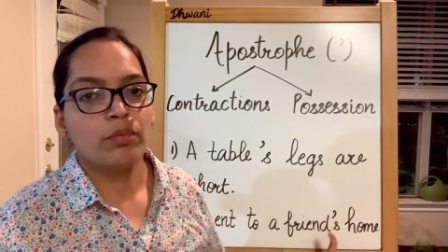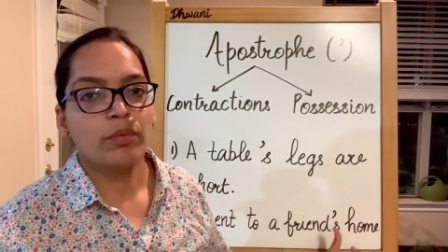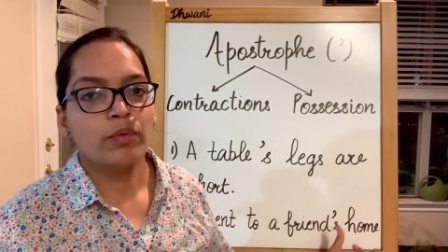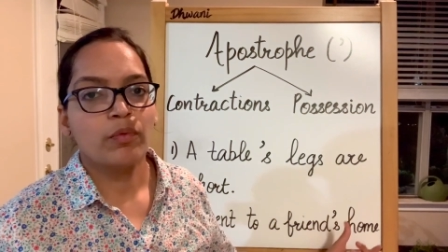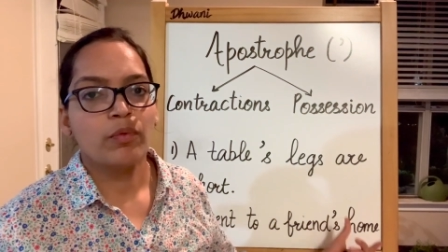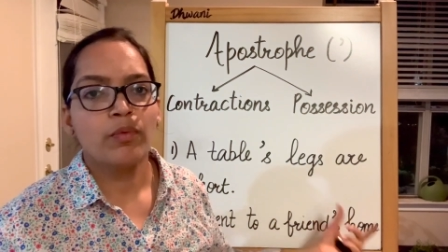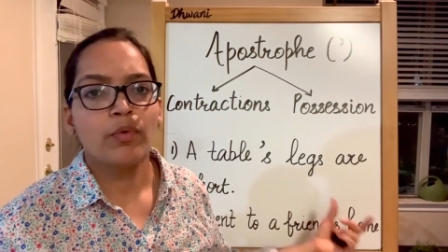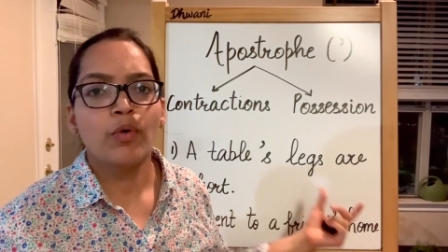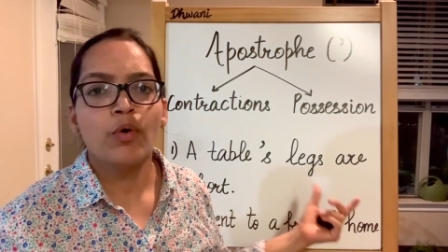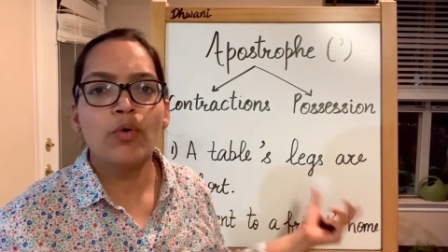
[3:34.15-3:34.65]

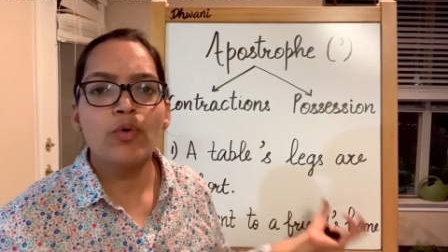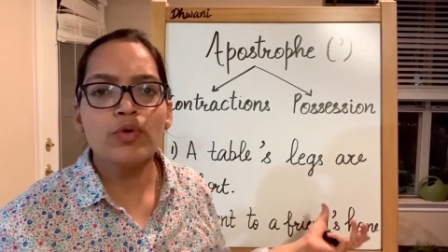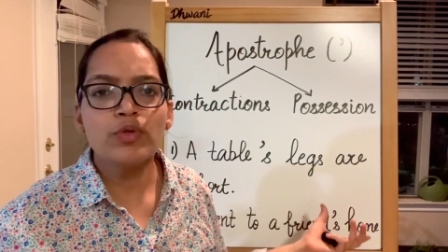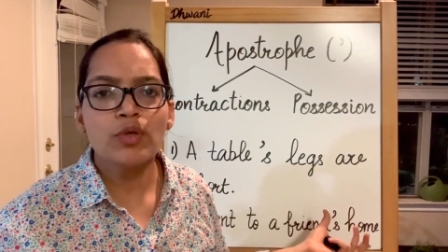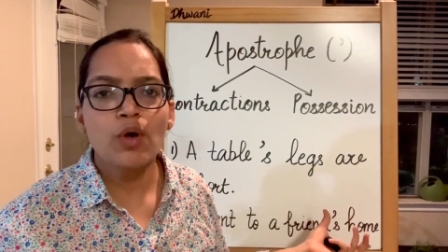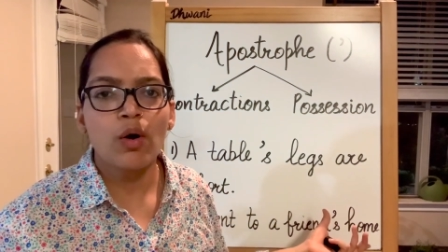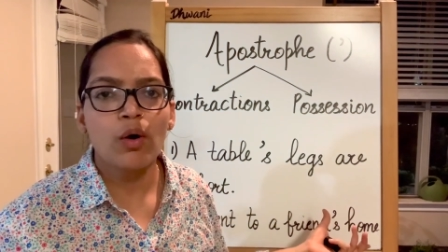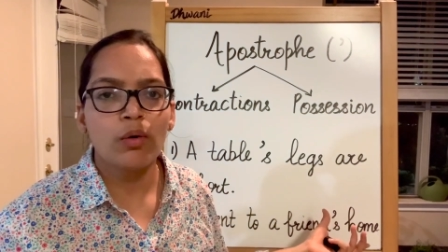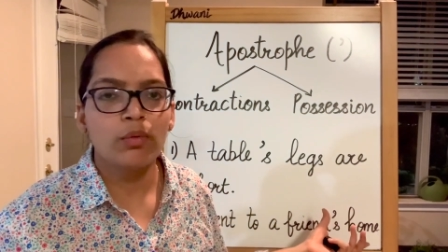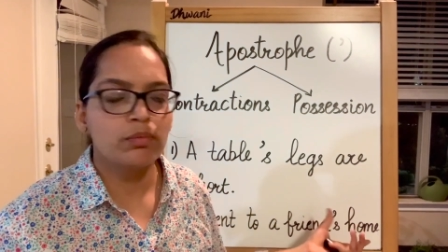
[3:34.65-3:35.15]
Whose
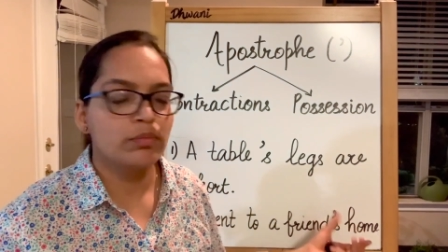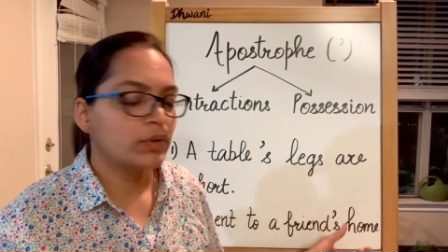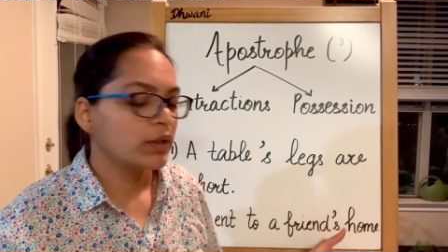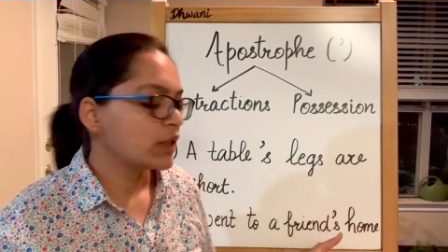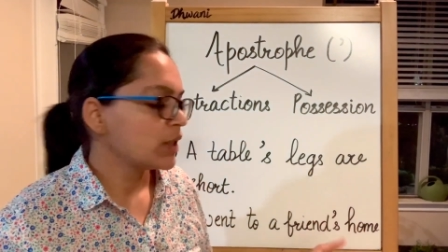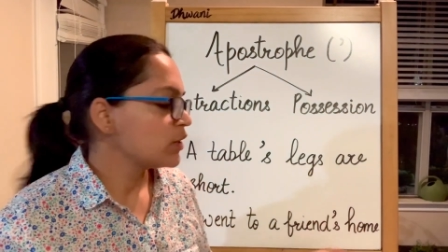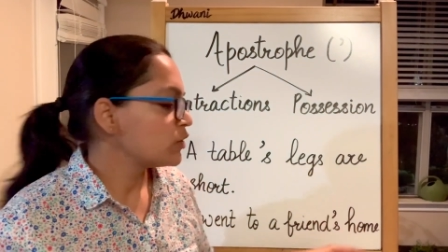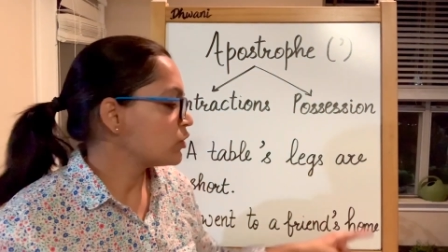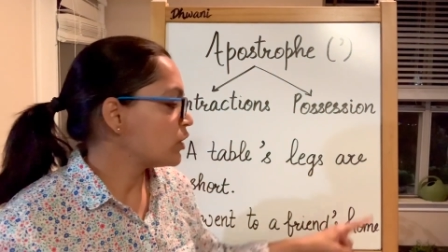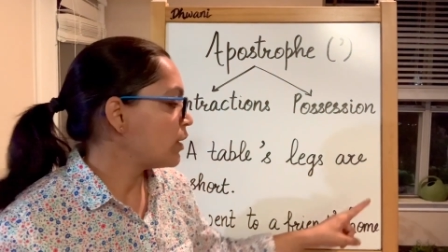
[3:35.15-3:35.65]
home? So
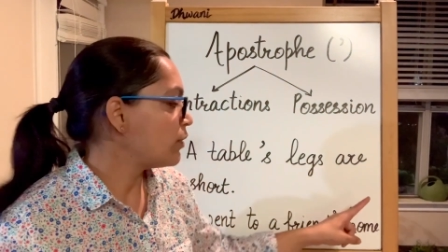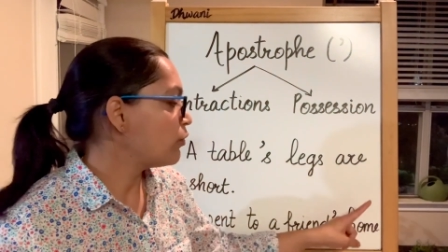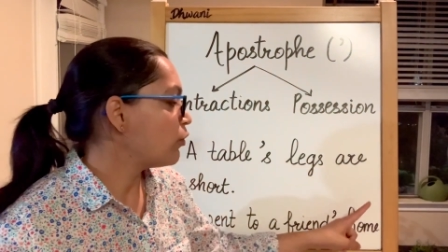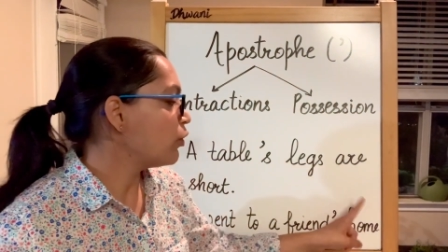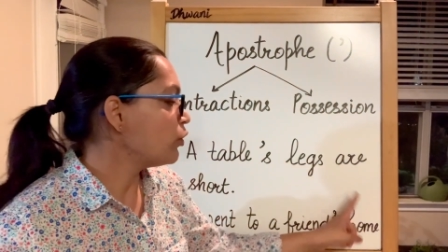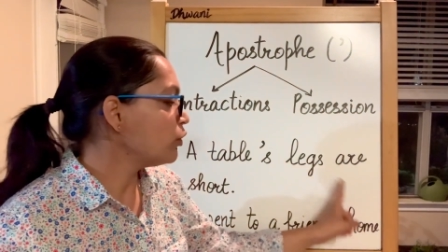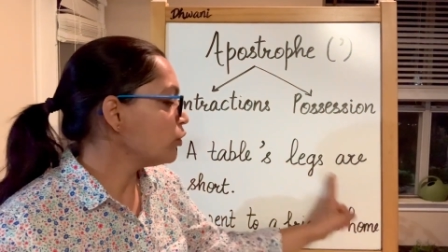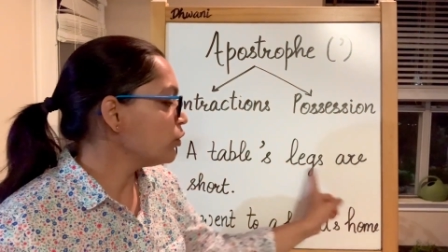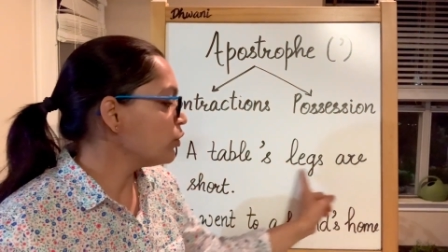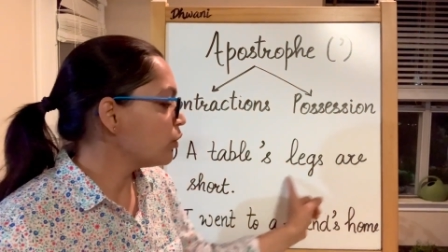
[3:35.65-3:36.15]
I want
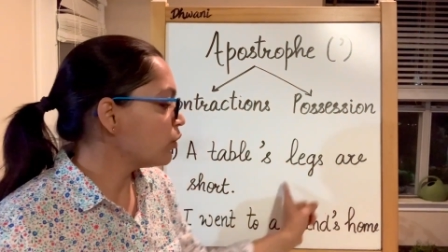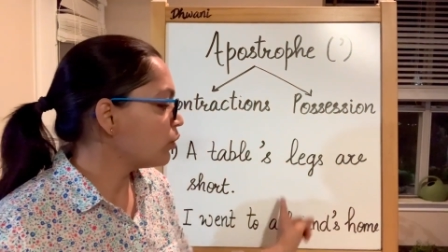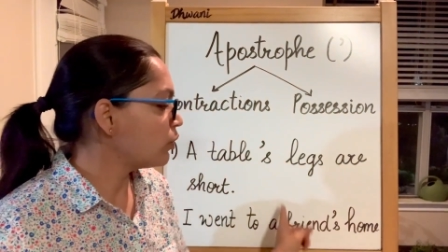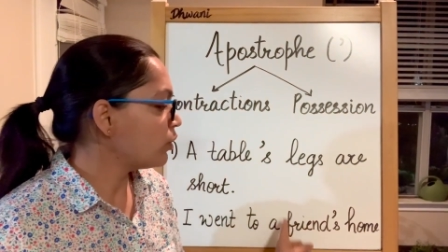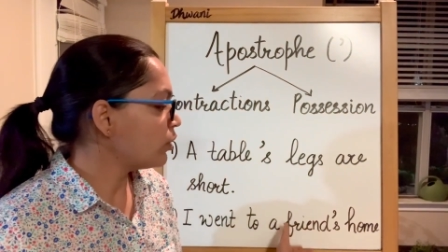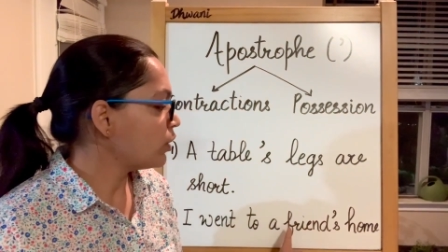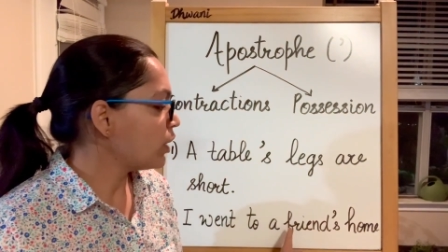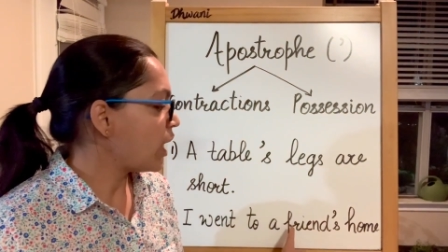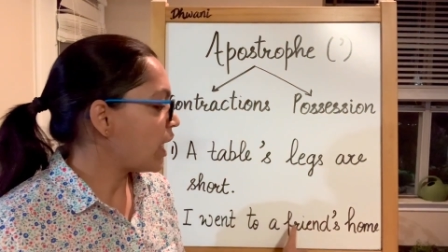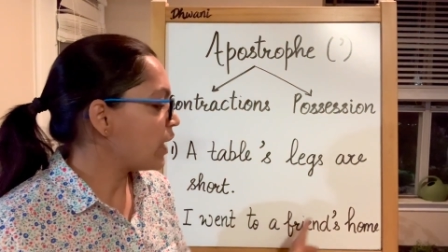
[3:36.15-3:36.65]

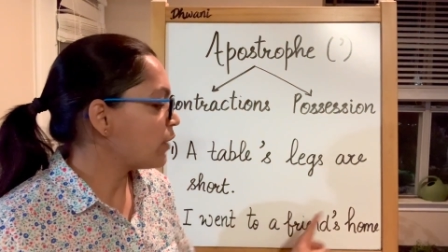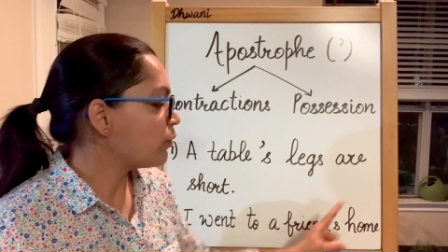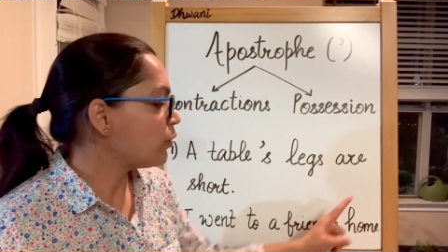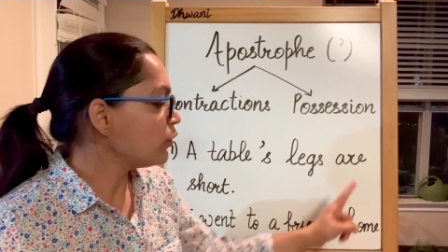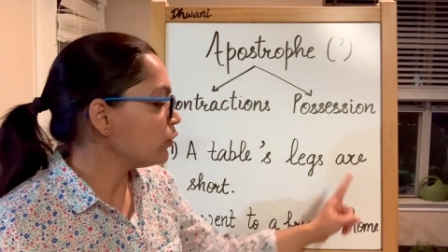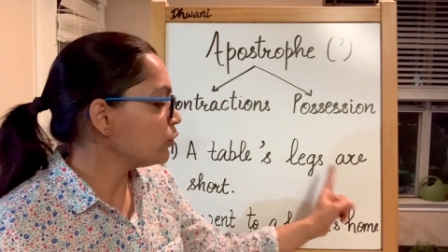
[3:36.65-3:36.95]
to